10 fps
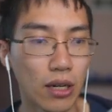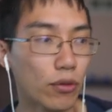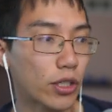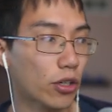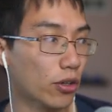
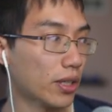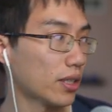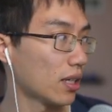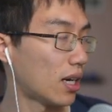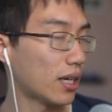Returning
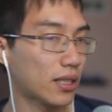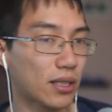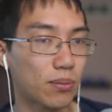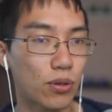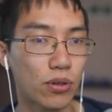the lock is
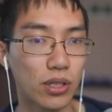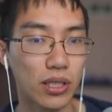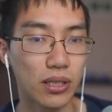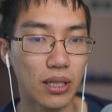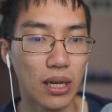
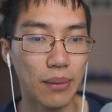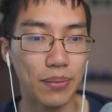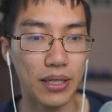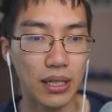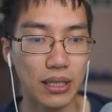important
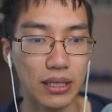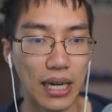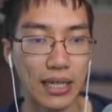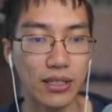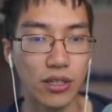because
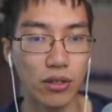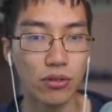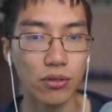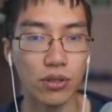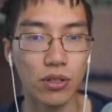I
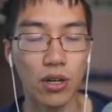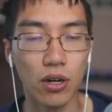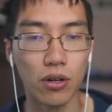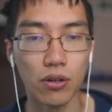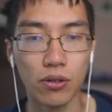don't
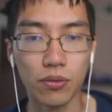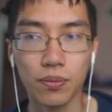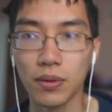know